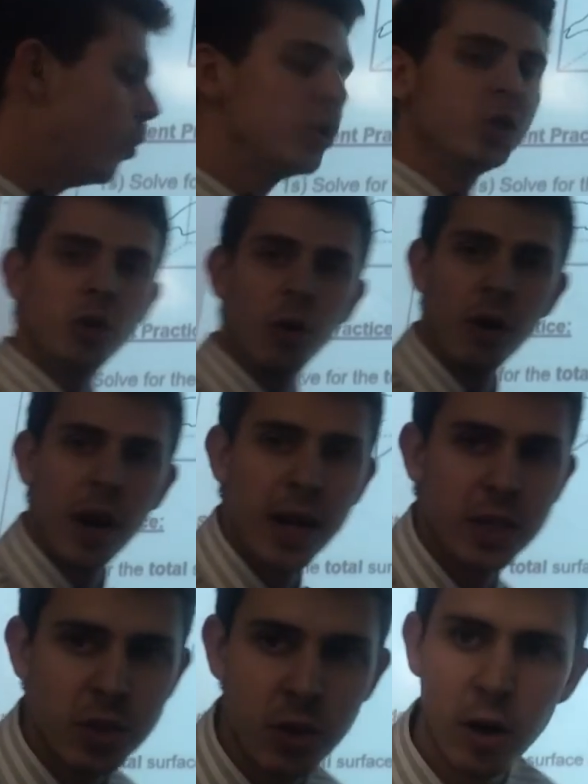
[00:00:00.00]
put your
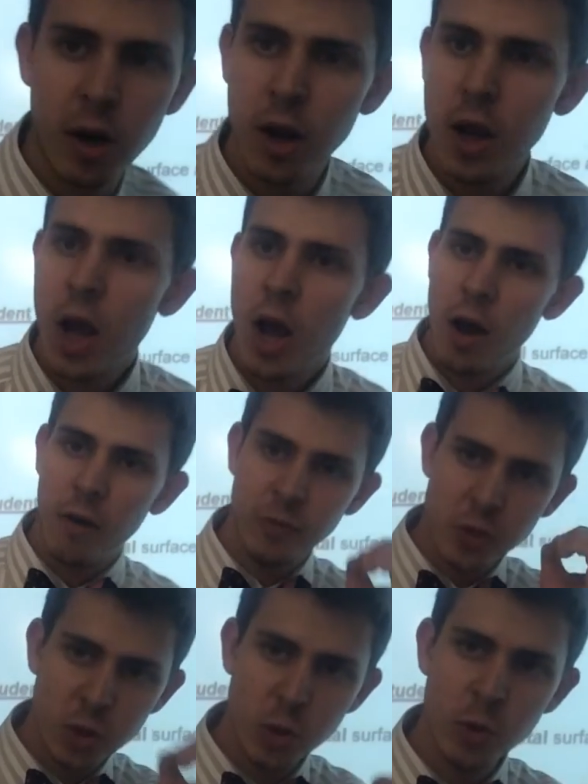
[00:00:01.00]
answer of
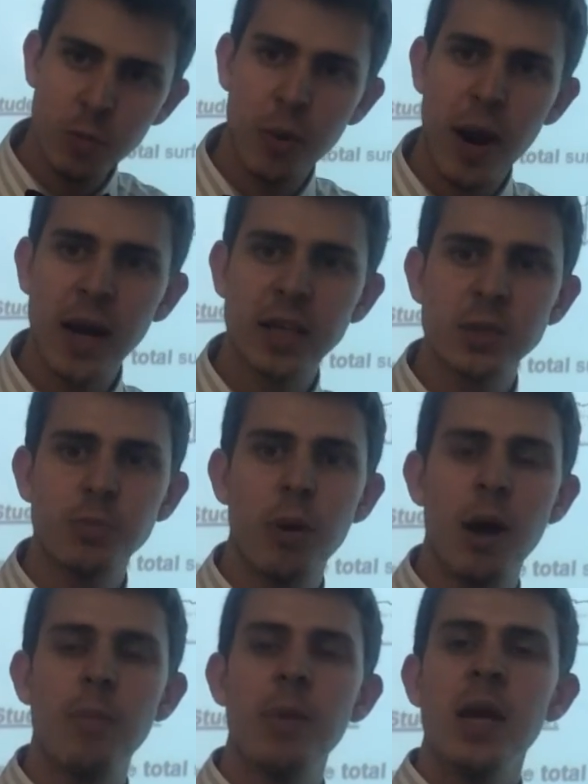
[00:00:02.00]
the student practice
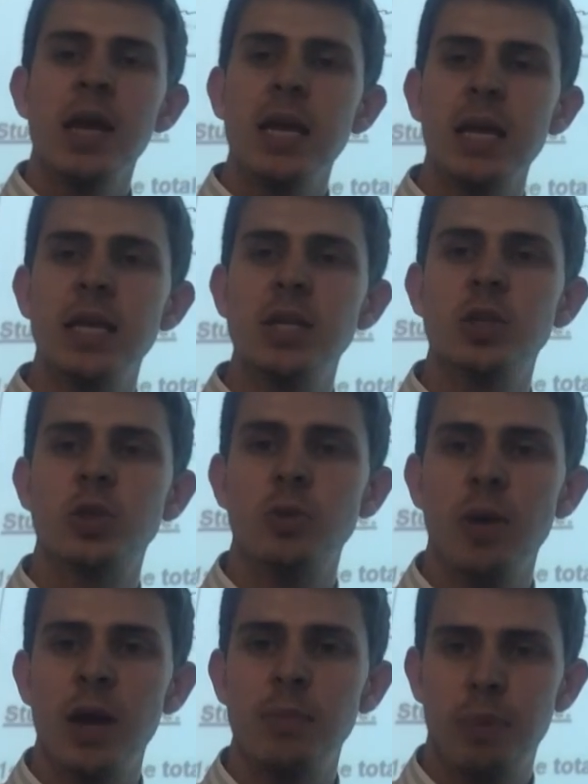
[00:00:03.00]
problem
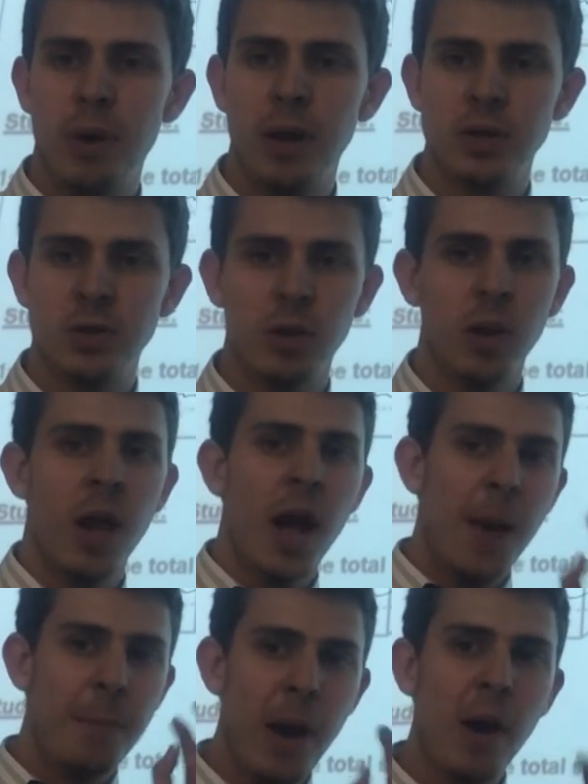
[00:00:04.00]
into Edpuzzle.
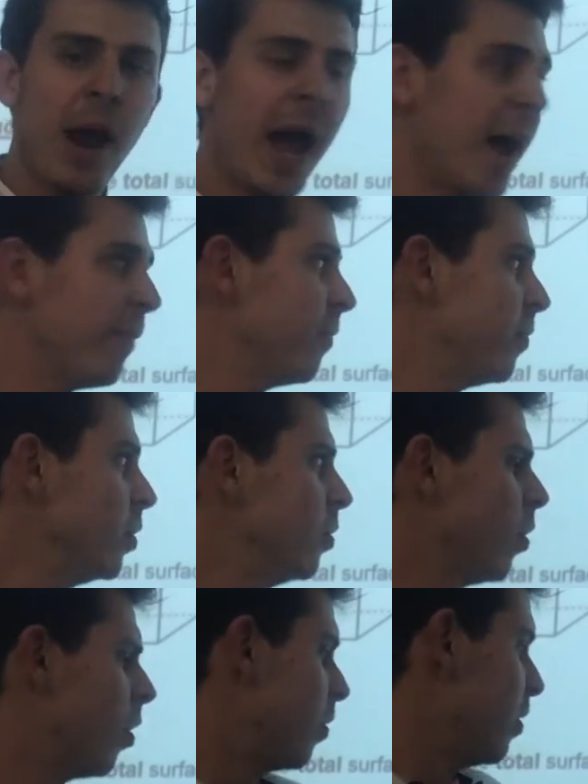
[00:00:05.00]
About half of
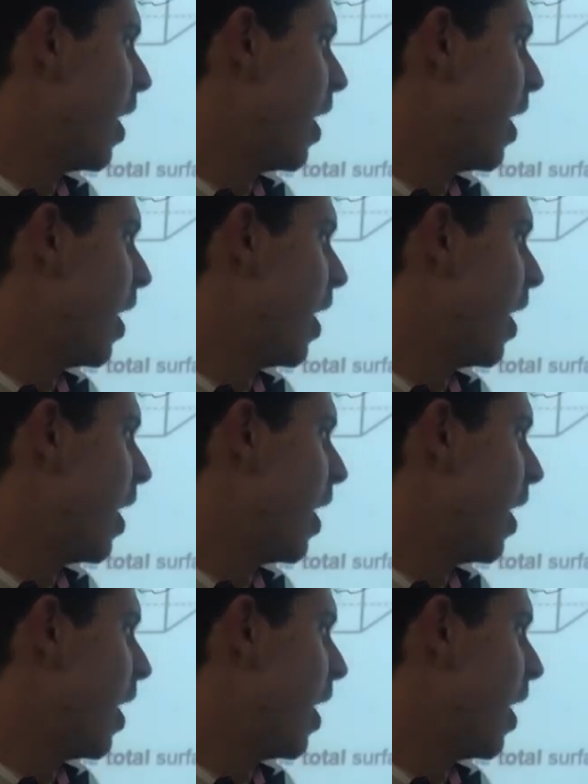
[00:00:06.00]
you, or